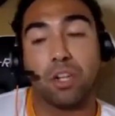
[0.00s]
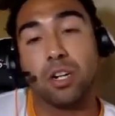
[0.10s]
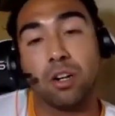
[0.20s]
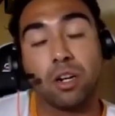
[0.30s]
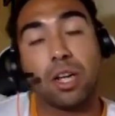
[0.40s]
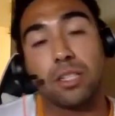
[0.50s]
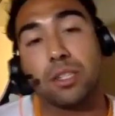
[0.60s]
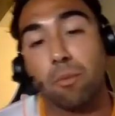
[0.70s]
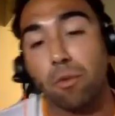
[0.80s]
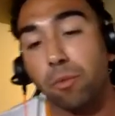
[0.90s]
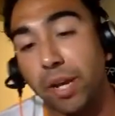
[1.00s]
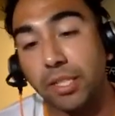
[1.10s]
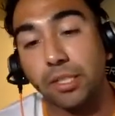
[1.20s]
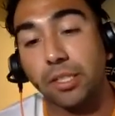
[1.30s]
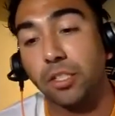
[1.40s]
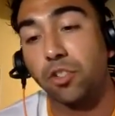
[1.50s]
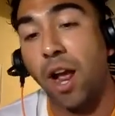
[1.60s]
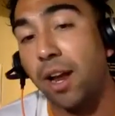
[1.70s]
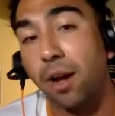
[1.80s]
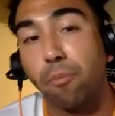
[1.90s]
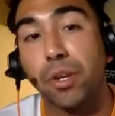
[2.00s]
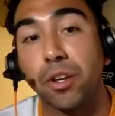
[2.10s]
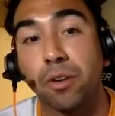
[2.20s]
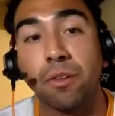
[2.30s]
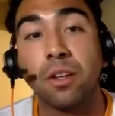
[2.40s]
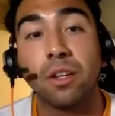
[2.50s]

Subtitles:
You don't got someone basically dry humping you